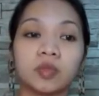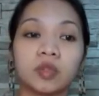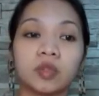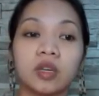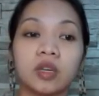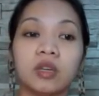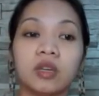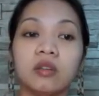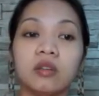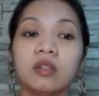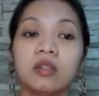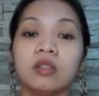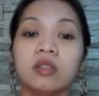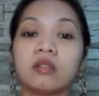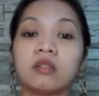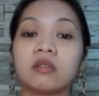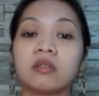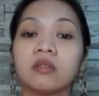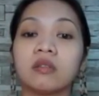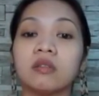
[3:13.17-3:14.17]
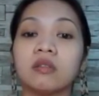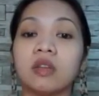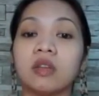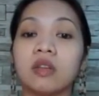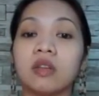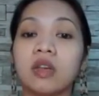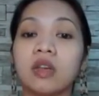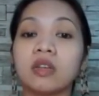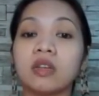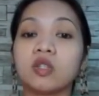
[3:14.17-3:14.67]
Okay. The
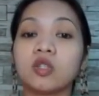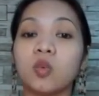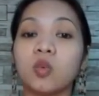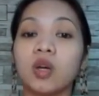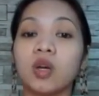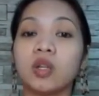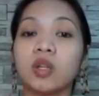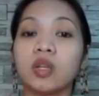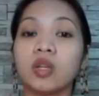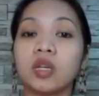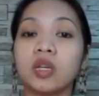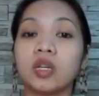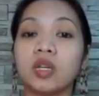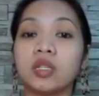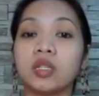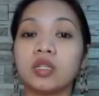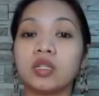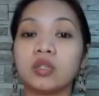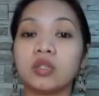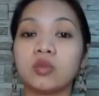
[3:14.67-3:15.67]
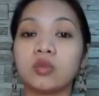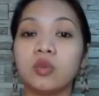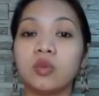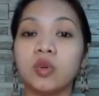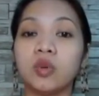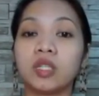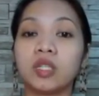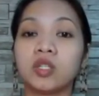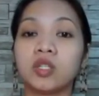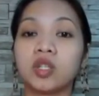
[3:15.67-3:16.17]
next one is
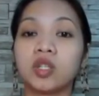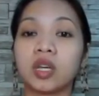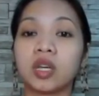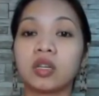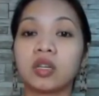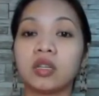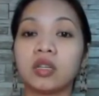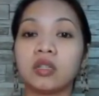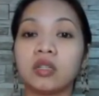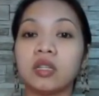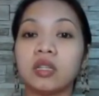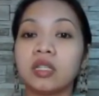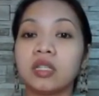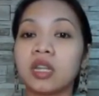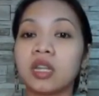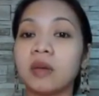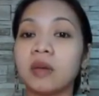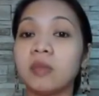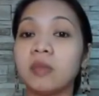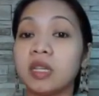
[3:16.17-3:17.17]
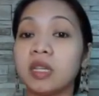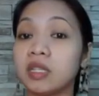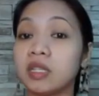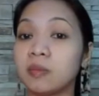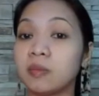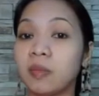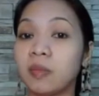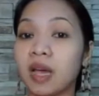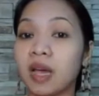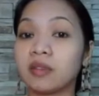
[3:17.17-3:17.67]
who is checking. This time it's
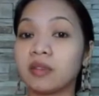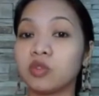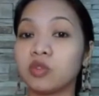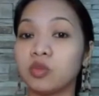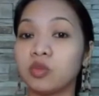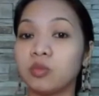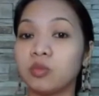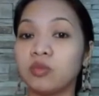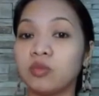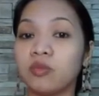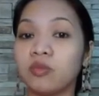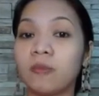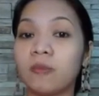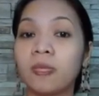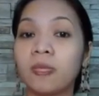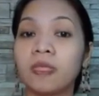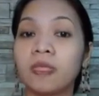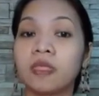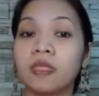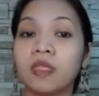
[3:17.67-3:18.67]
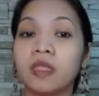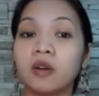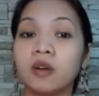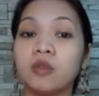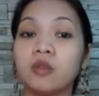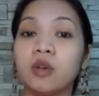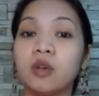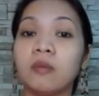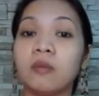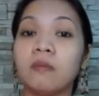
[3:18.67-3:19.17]
black to move.
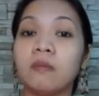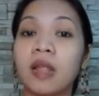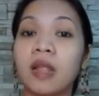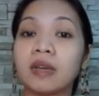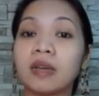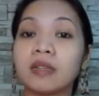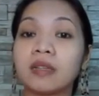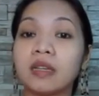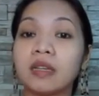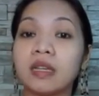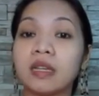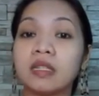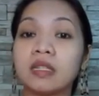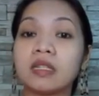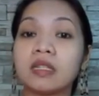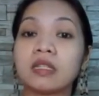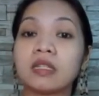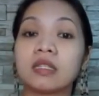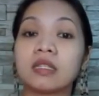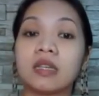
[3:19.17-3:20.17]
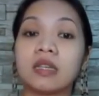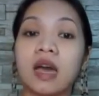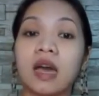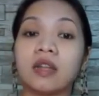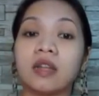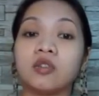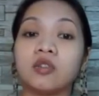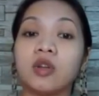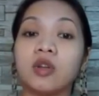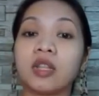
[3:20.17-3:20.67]
Now, black is
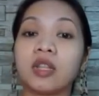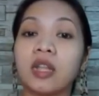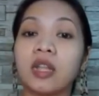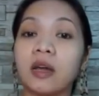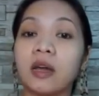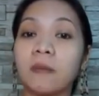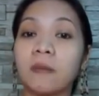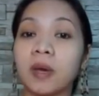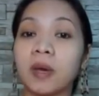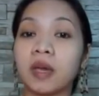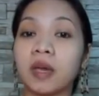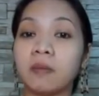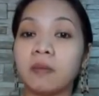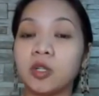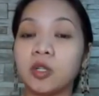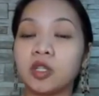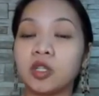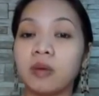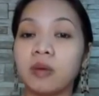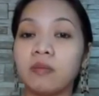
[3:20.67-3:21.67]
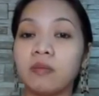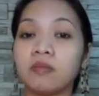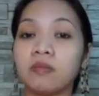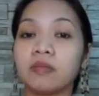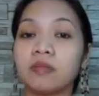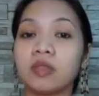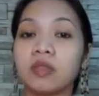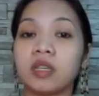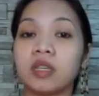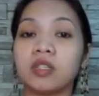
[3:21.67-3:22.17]
under attack by a bishop.
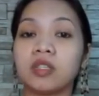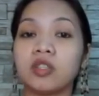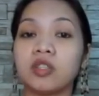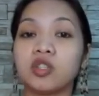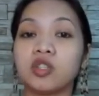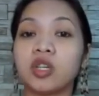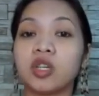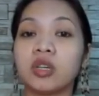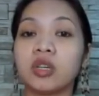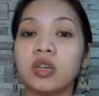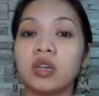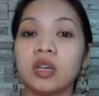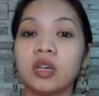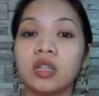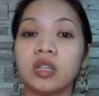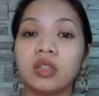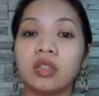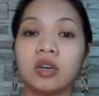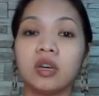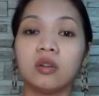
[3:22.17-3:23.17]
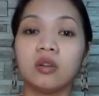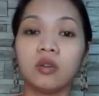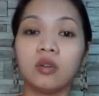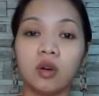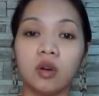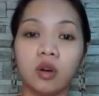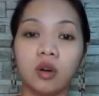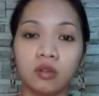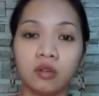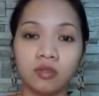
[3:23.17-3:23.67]
It's in check. Now,
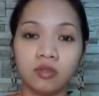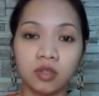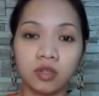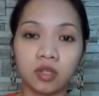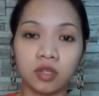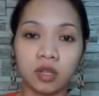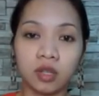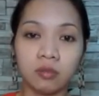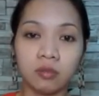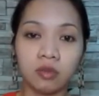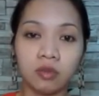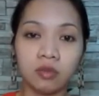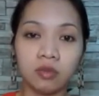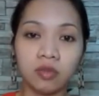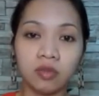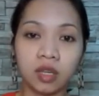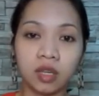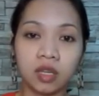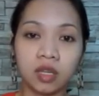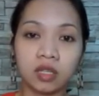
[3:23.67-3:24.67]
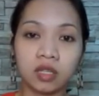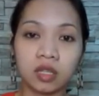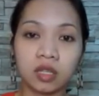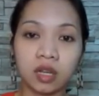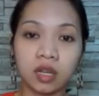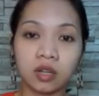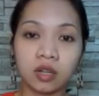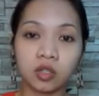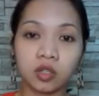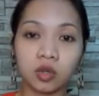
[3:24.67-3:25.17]
obviously moving is
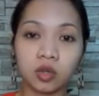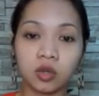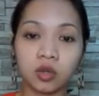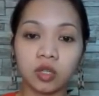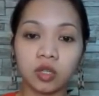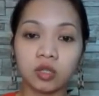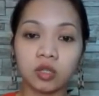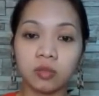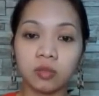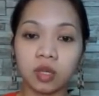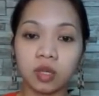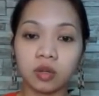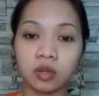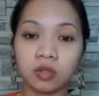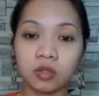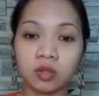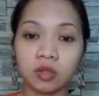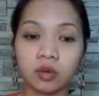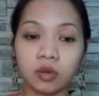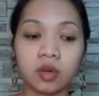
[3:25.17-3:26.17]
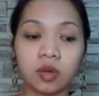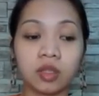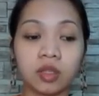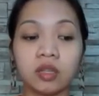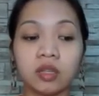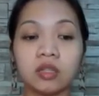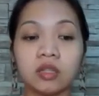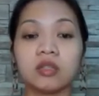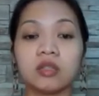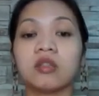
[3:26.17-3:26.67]
not a choice because look at
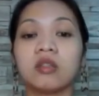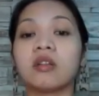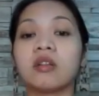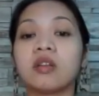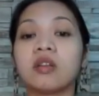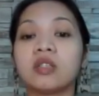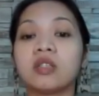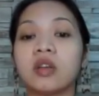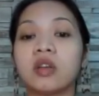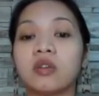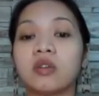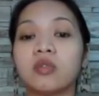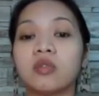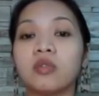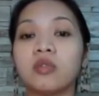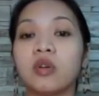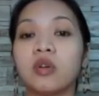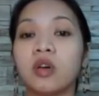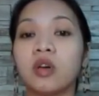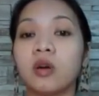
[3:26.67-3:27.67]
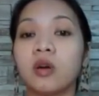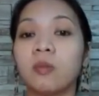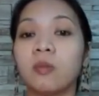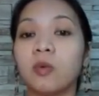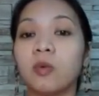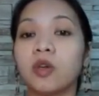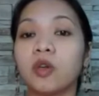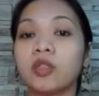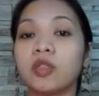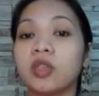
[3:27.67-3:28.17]
this. There is a rook
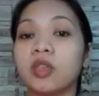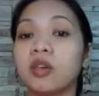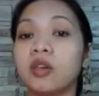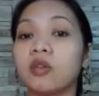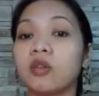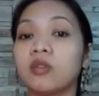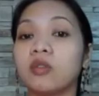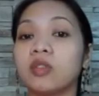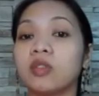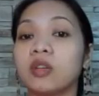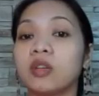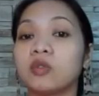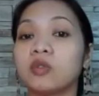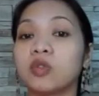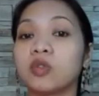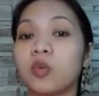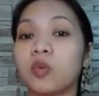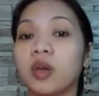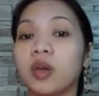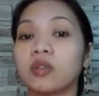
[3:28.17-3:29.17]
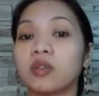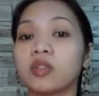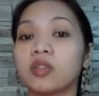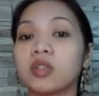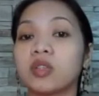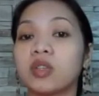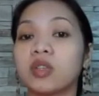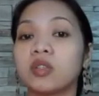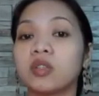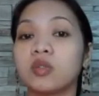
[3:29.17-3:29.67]
pointing on those squares.
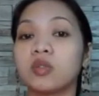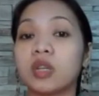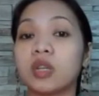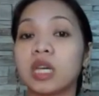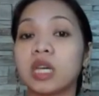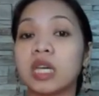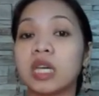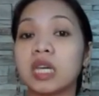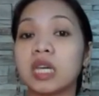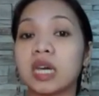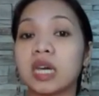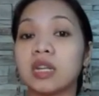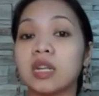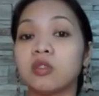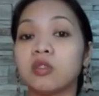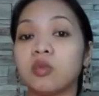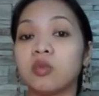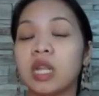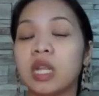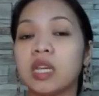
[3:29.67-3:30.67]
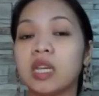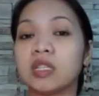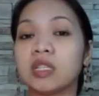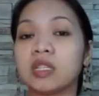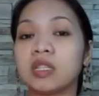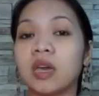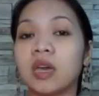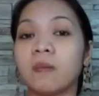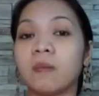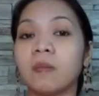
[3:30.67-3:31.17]
So the king cannot really
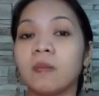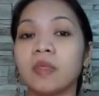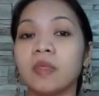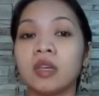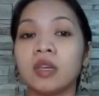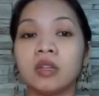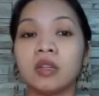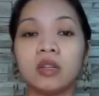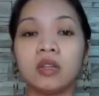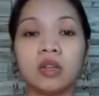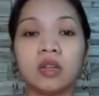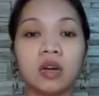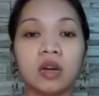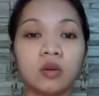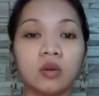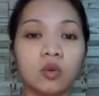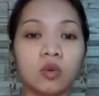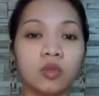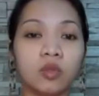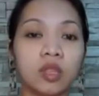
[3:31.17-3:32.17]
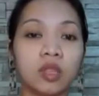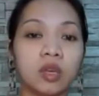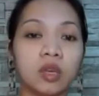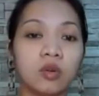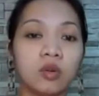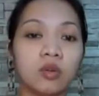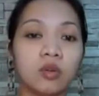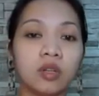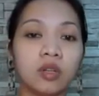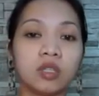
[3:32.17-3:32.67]
escape. Now, the
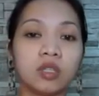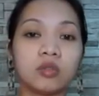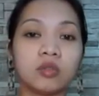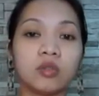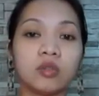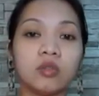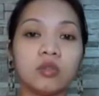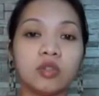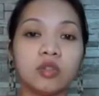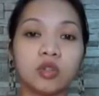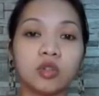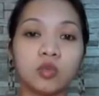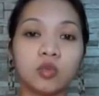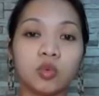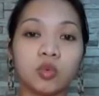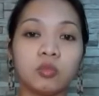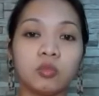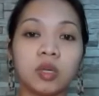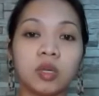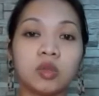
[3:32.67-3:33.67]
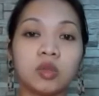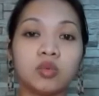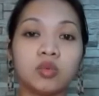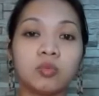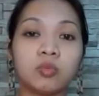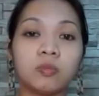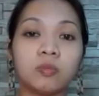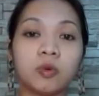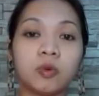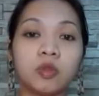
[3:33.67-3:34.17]
only solution would be to
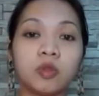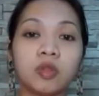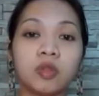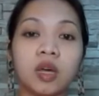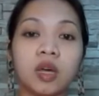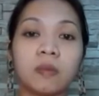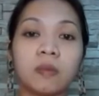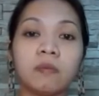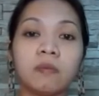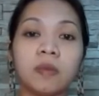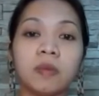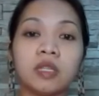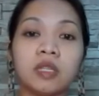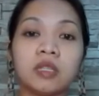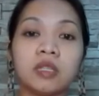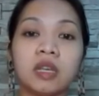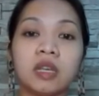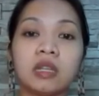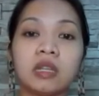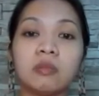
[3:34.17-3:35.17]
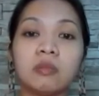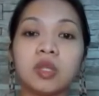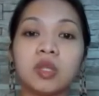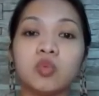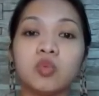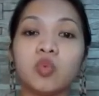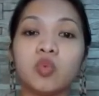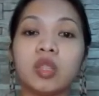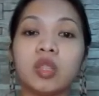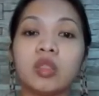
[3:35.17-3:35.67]
put a piece in
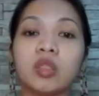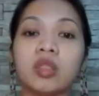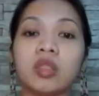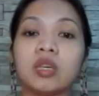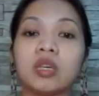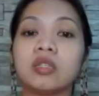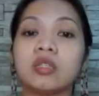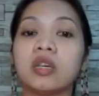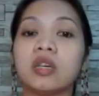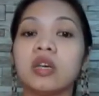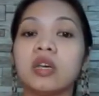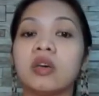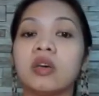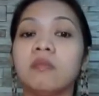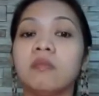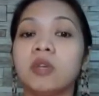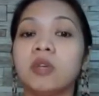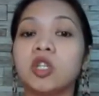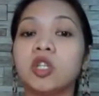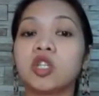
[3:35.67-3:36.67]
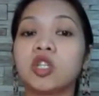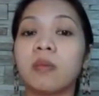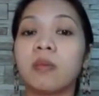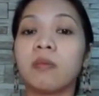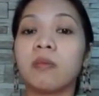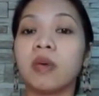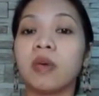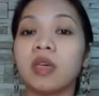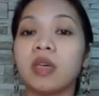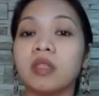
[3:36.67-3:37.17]
between this bishop
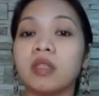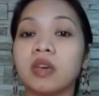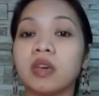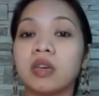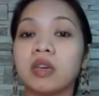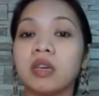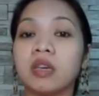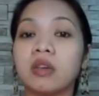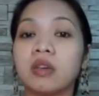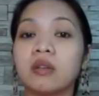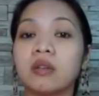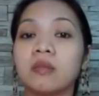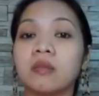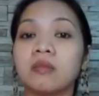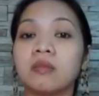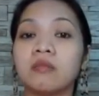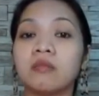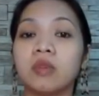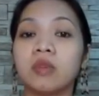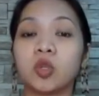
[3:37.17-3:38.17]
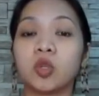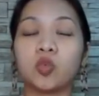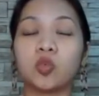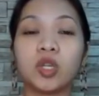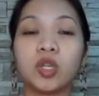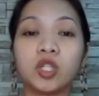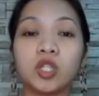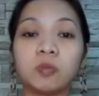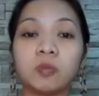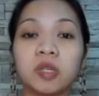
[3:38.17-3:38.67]
and the king. But
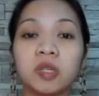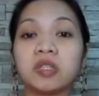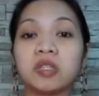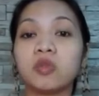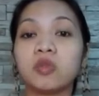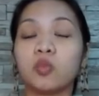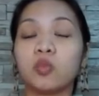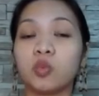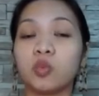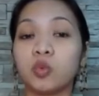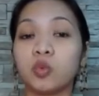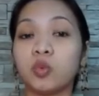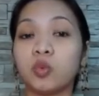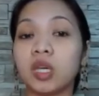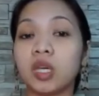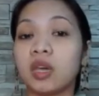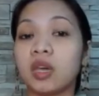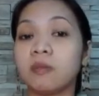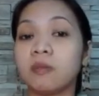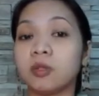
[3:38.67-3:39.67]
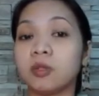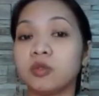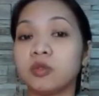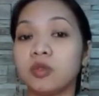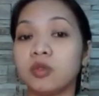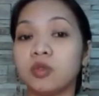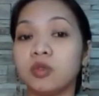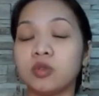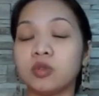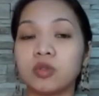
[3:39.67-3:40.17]
which piece would we be able to
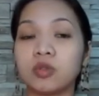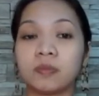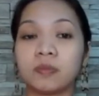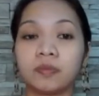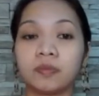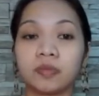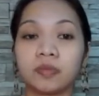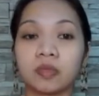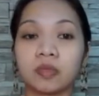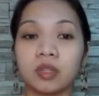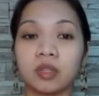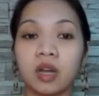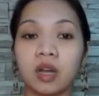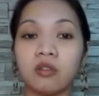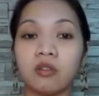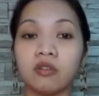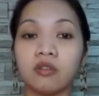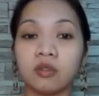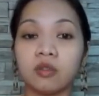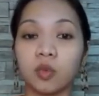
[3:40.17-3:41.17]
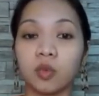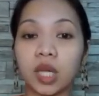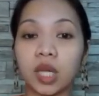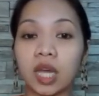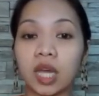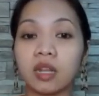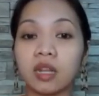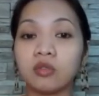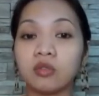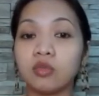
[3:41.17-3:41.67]
use? Now, we
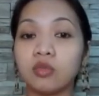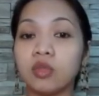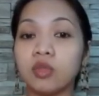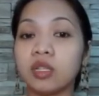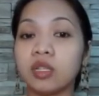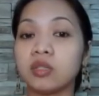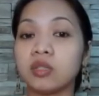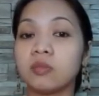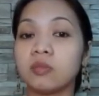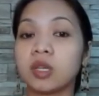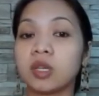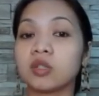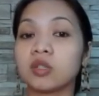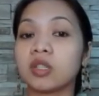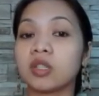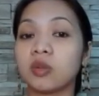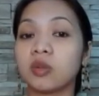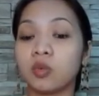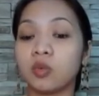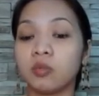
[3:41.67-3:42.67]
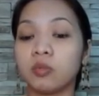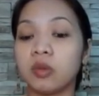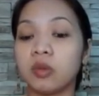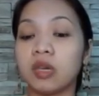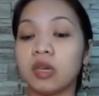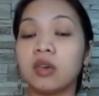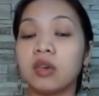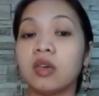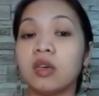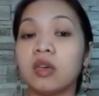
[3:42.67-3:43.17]
cannot do this because that would be